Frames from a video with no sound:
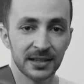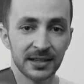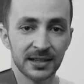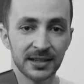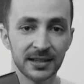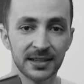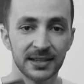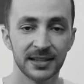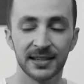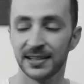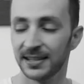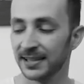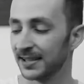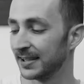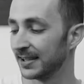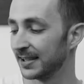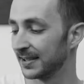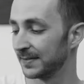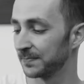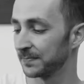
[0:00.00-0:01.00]

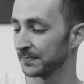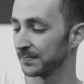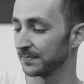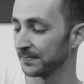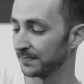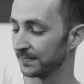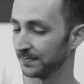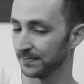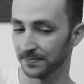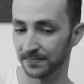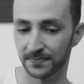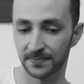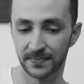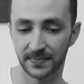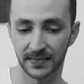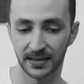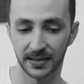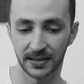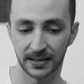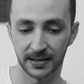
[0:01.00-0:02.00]

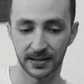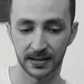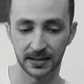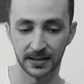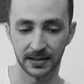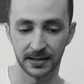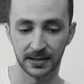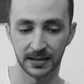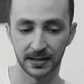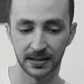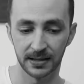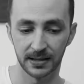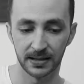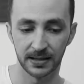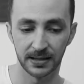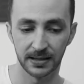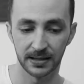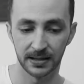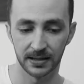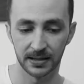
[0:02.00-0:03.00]
(silence)